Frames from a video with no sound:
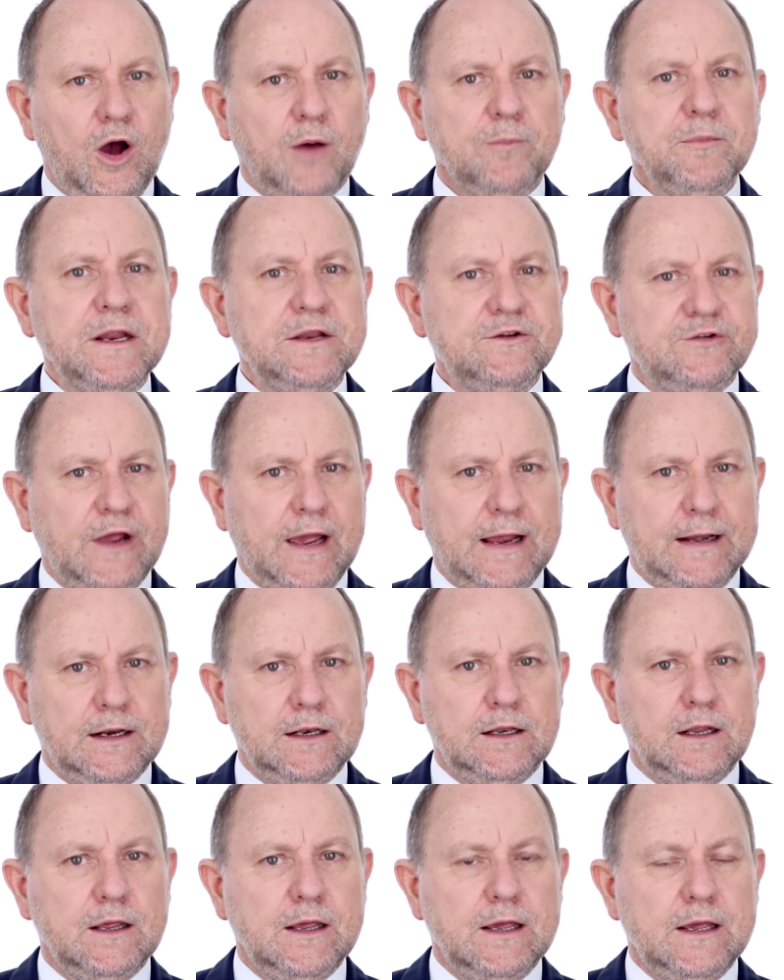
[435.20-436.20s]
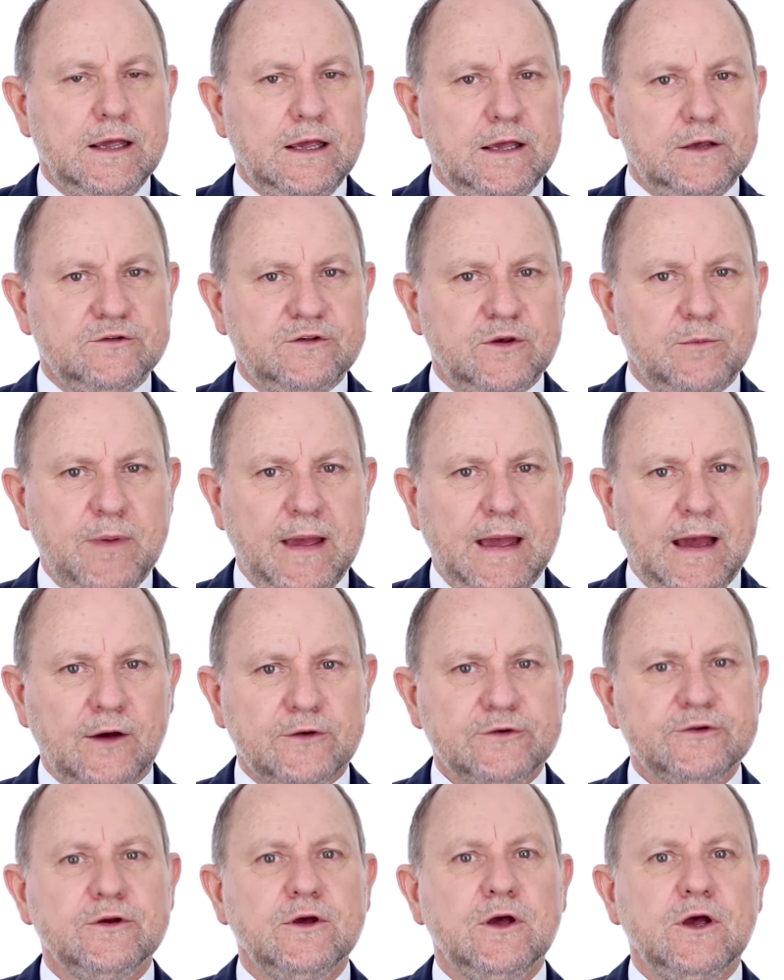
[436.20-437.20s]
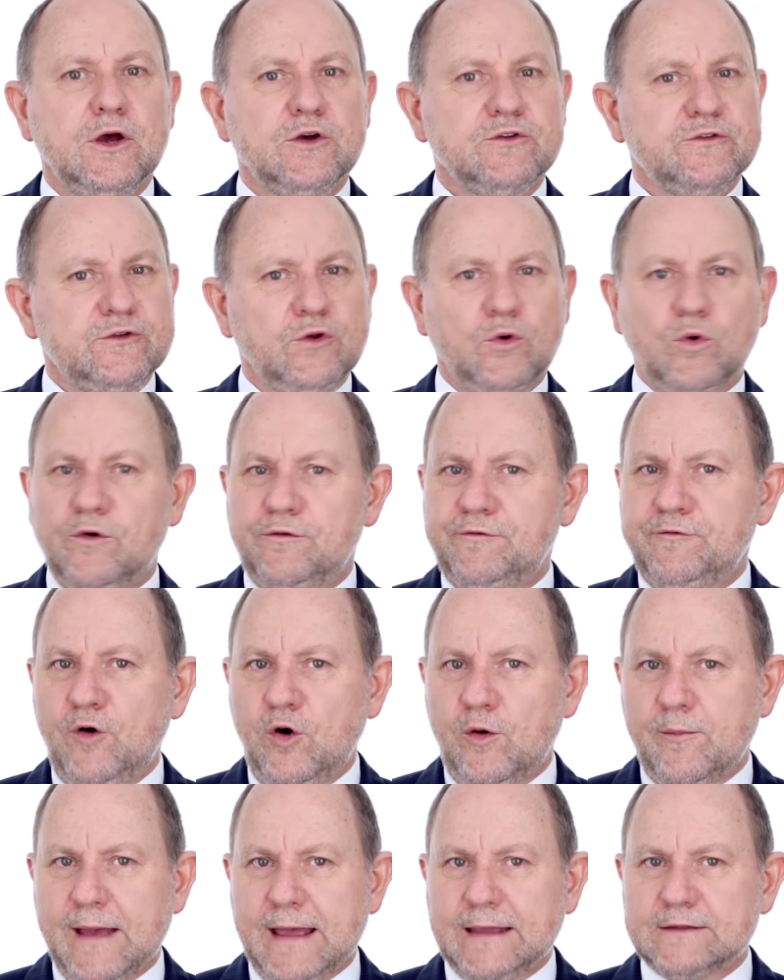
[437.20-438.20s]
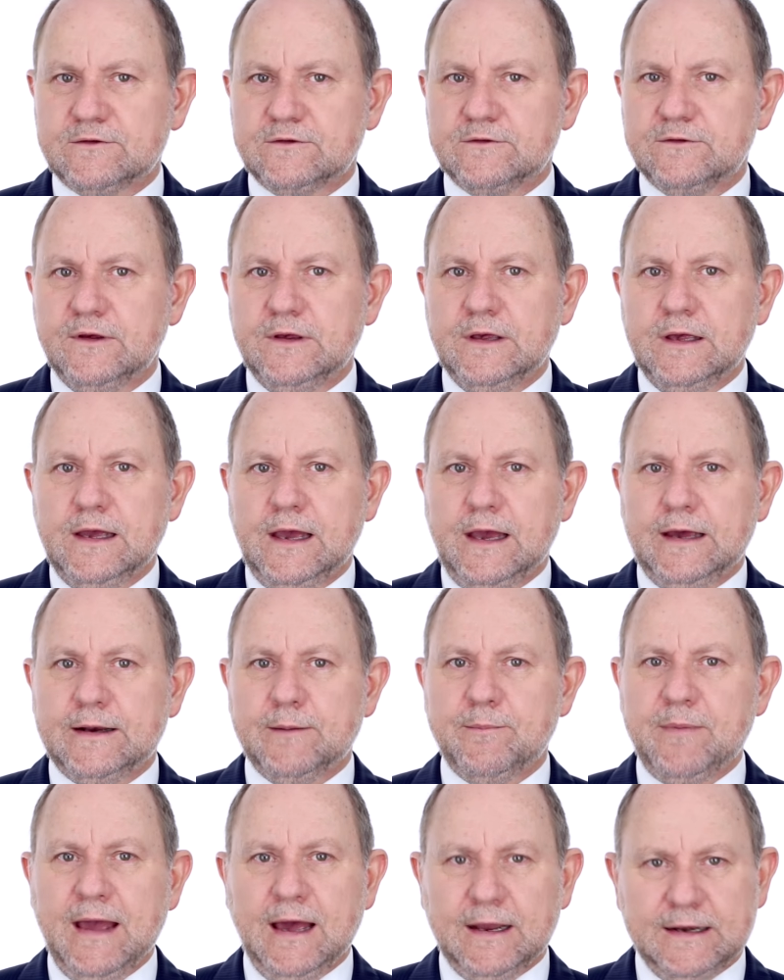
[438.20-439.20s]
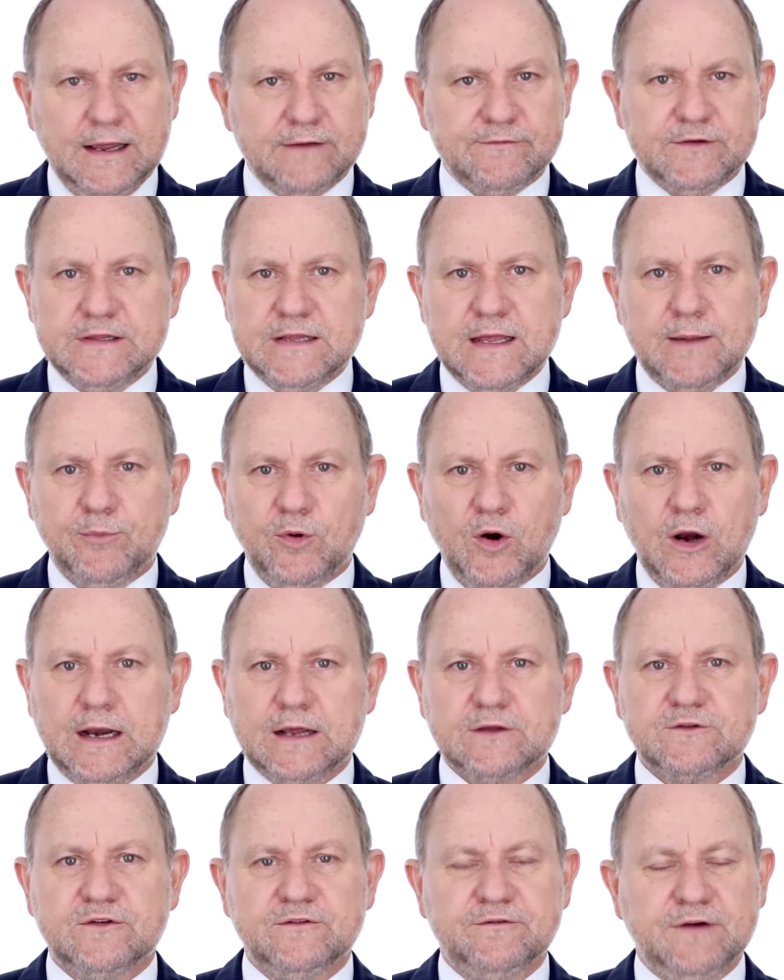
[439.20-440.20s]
omnichannel is about store formats and about having their products